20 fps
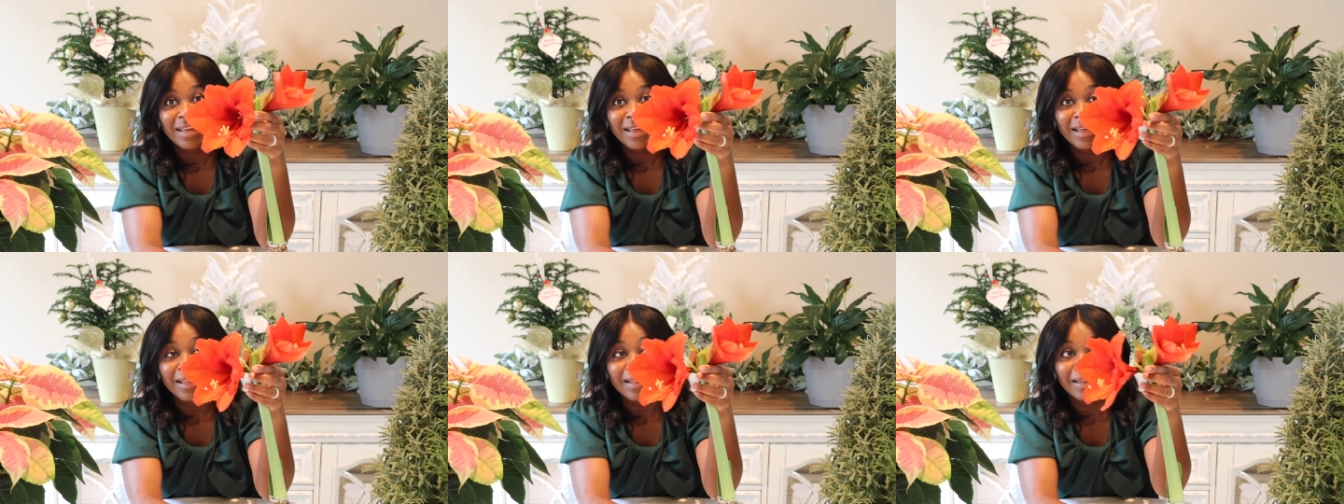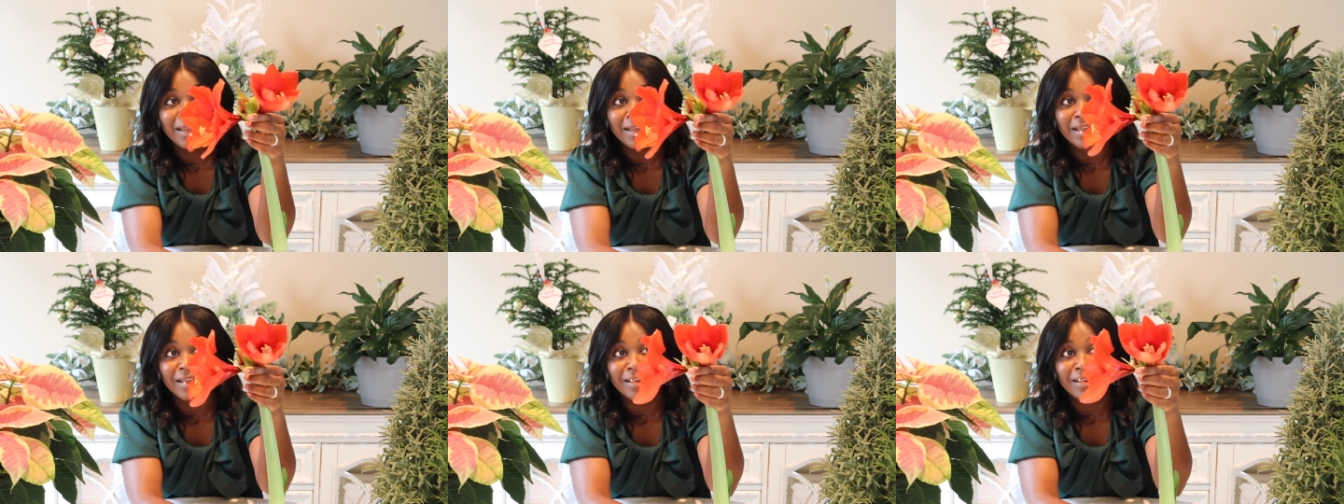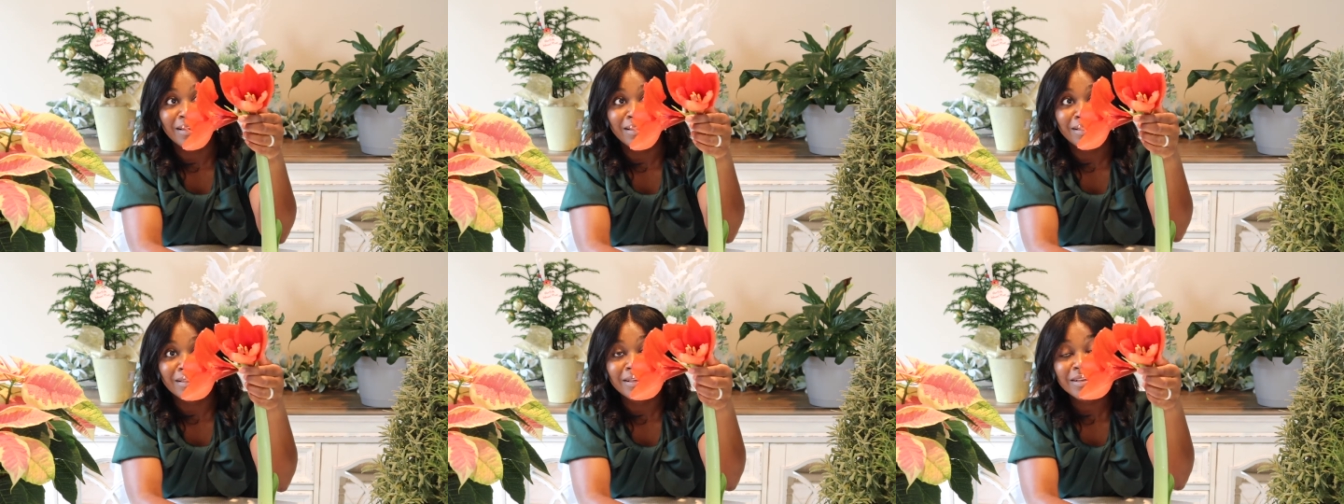and
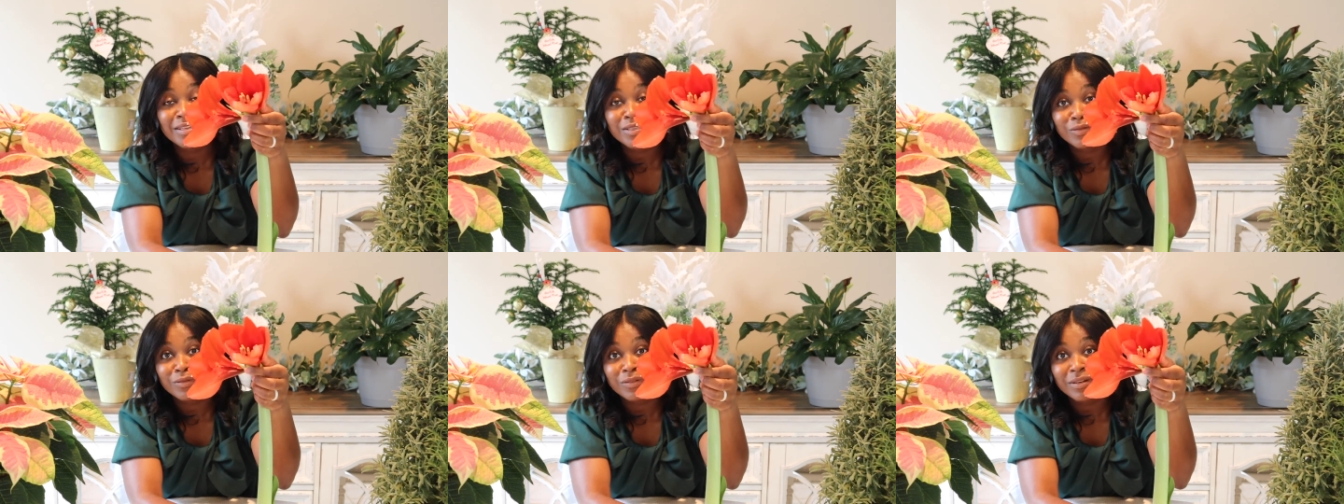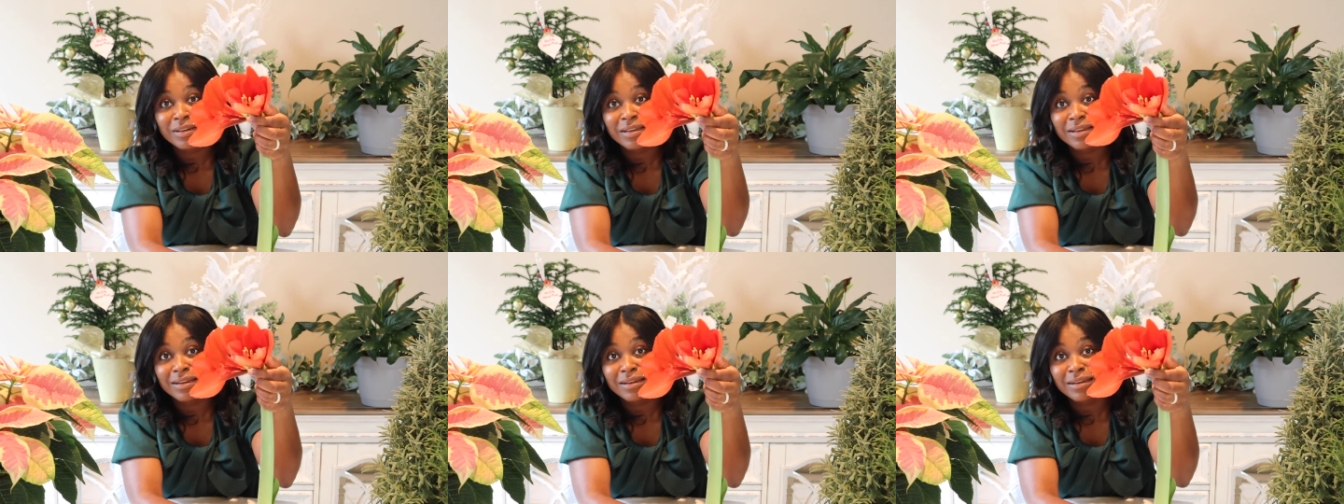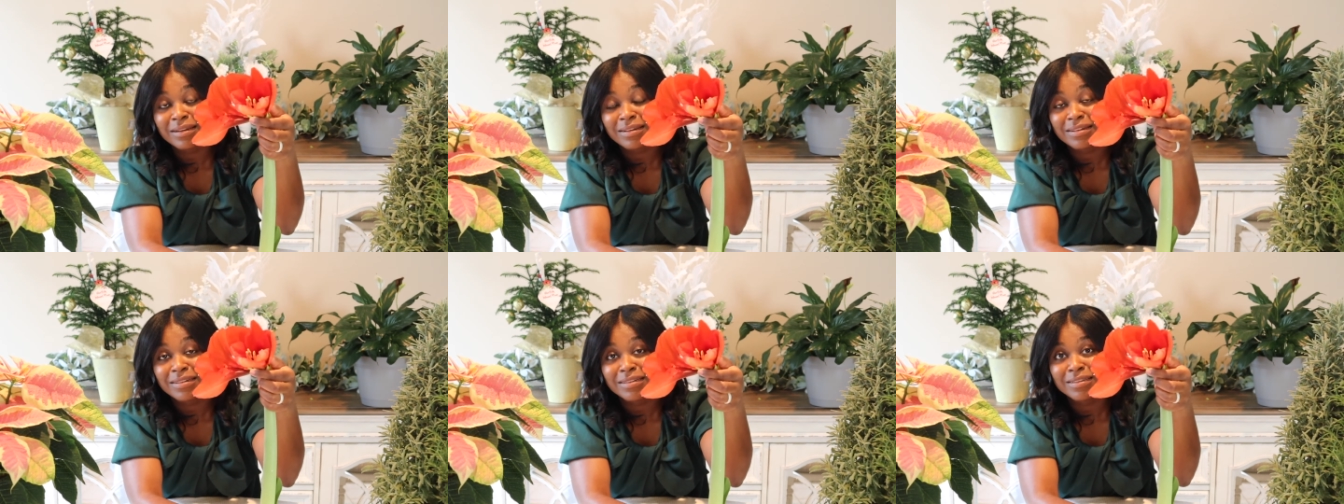then this
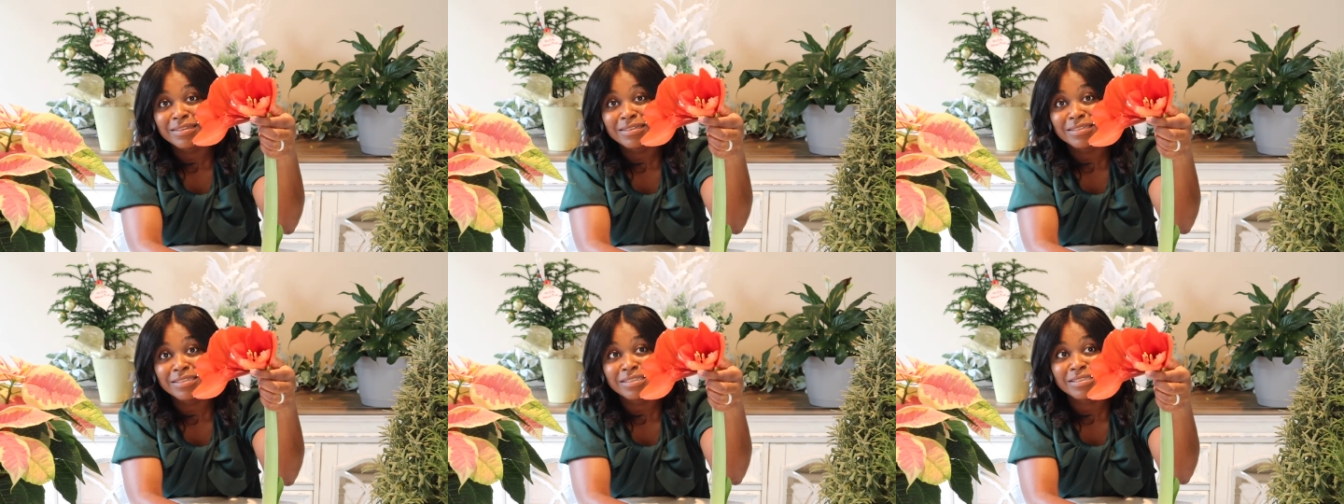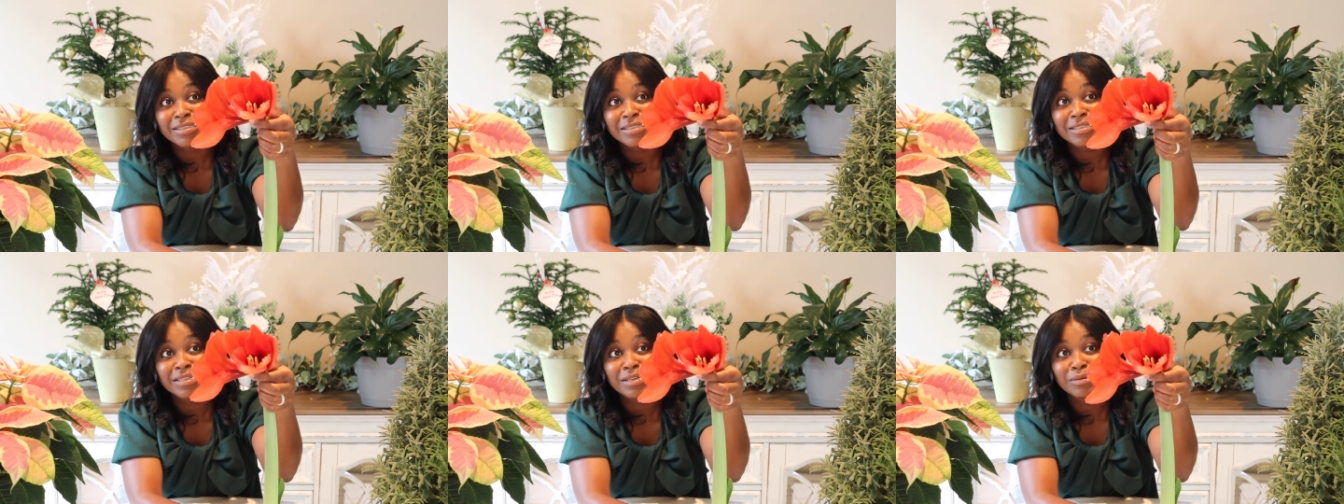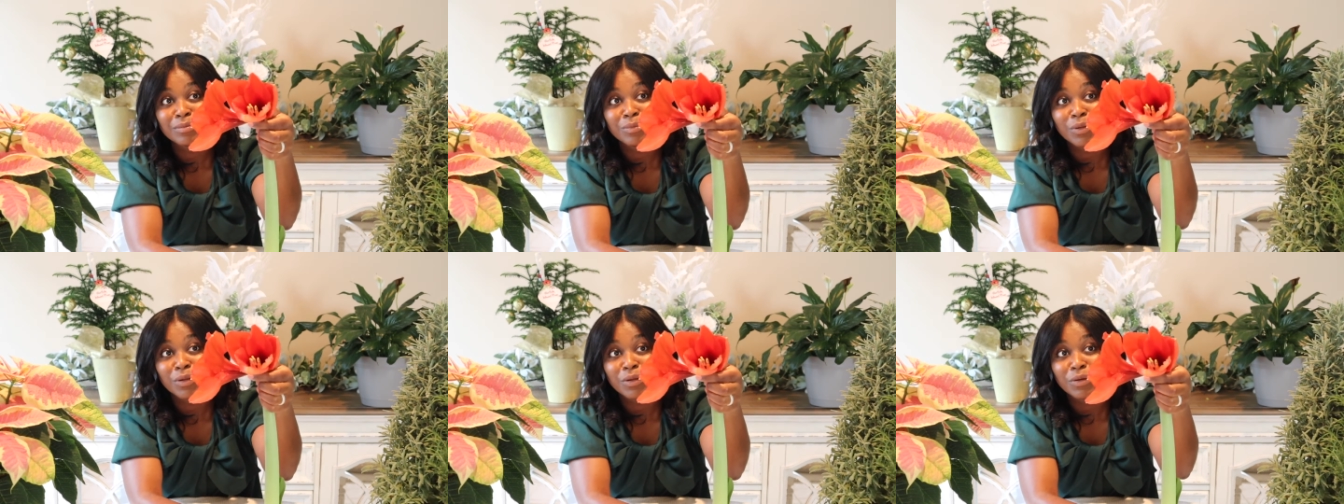one just
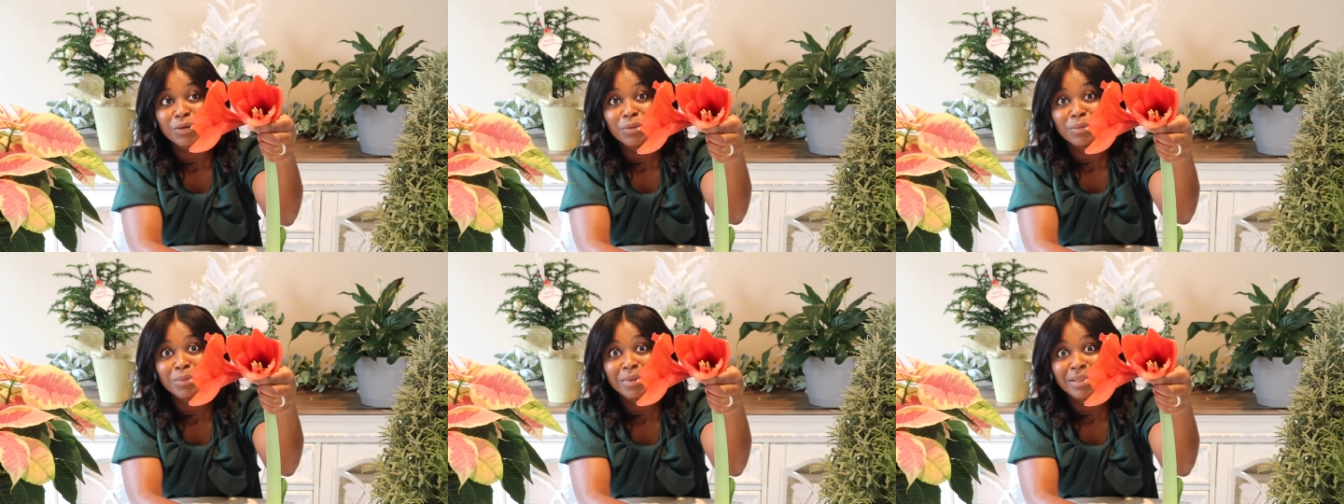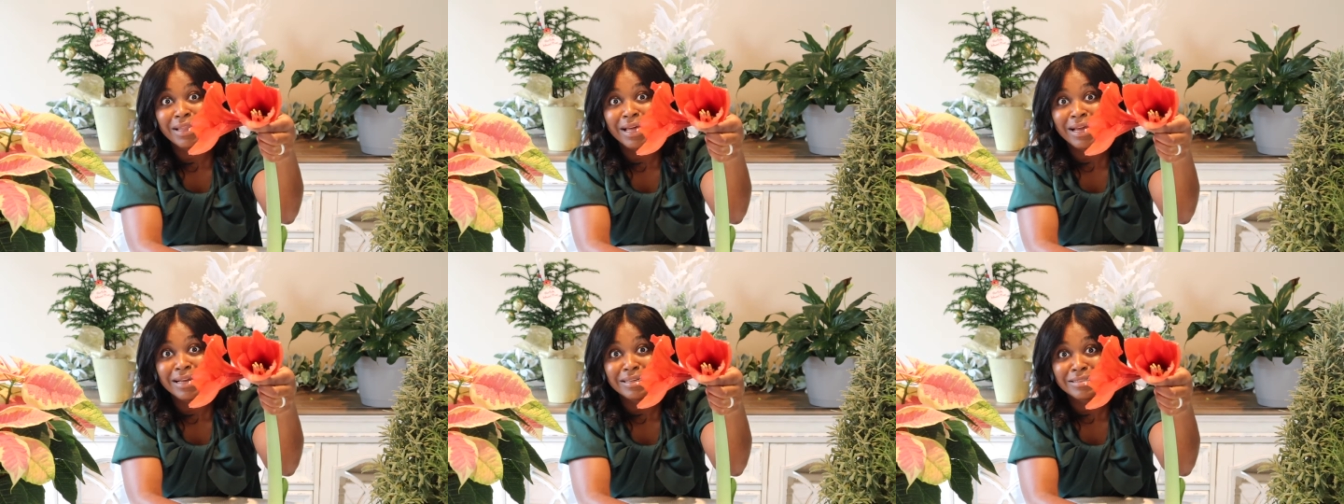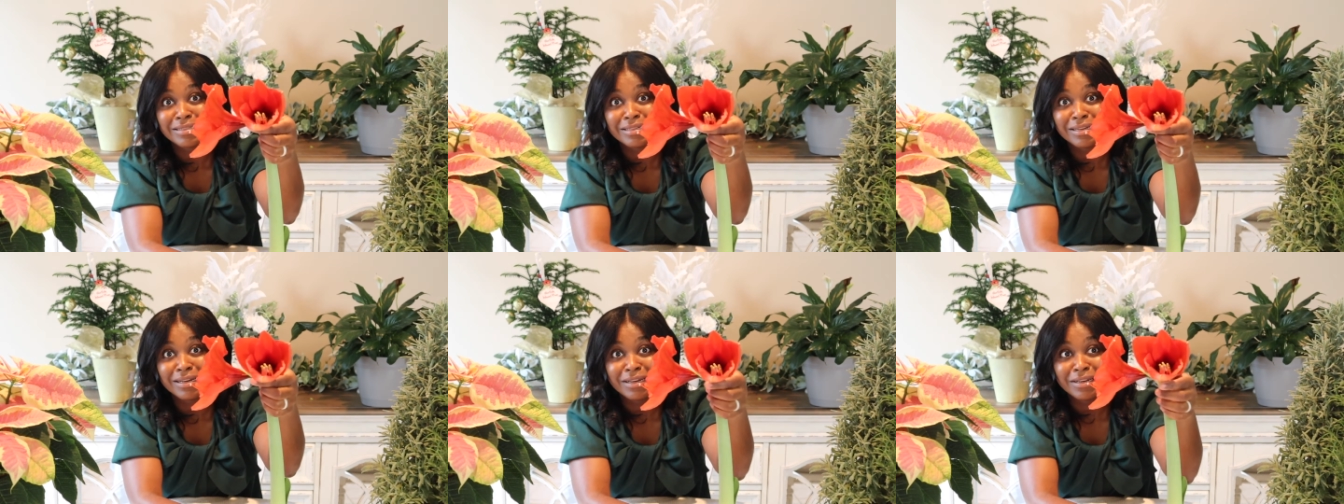did bloom
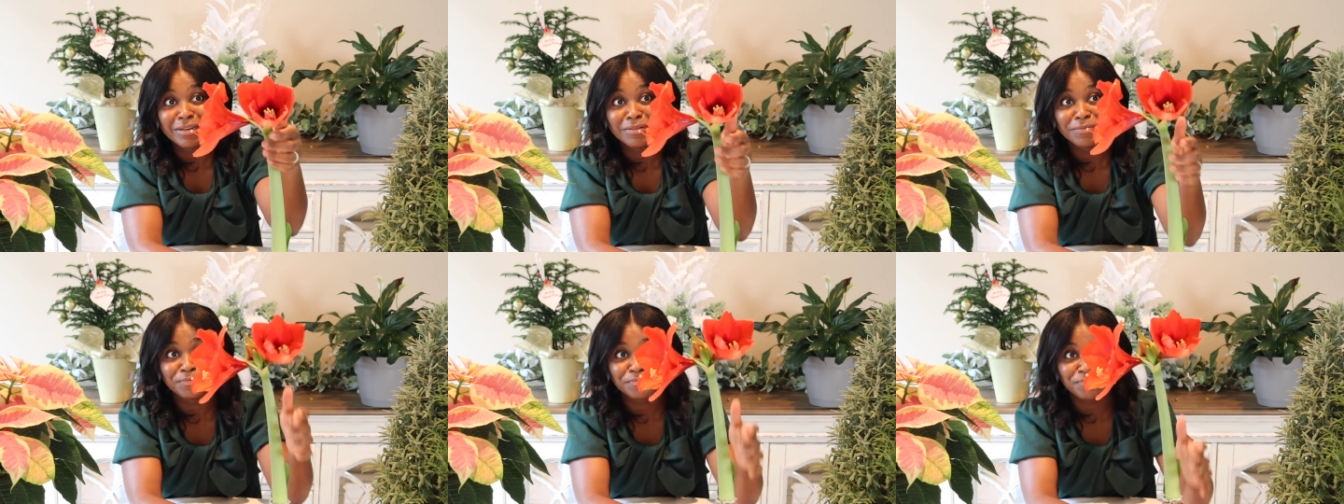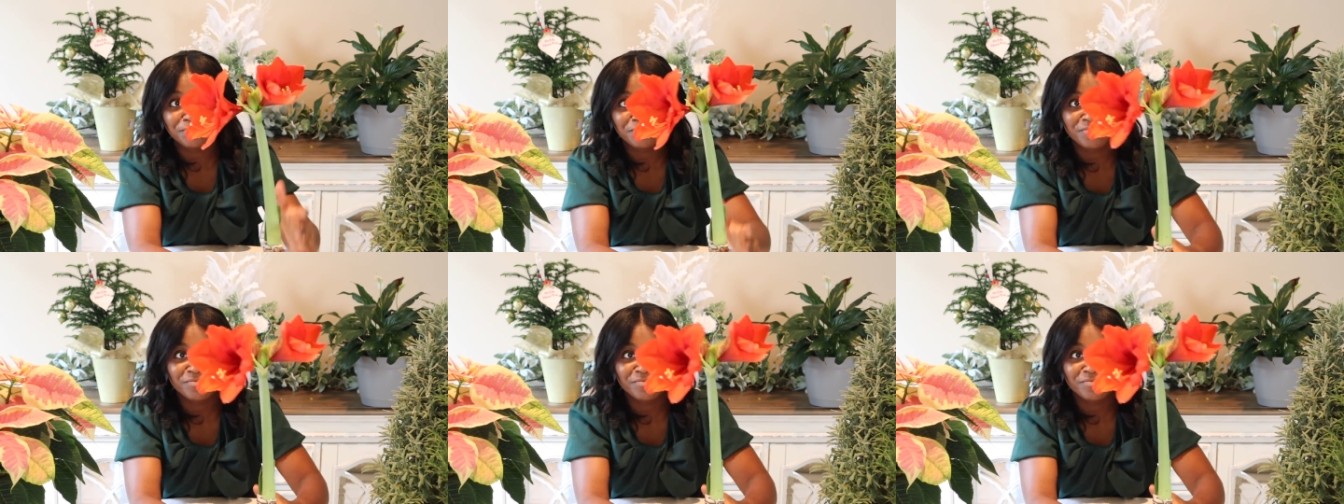last night.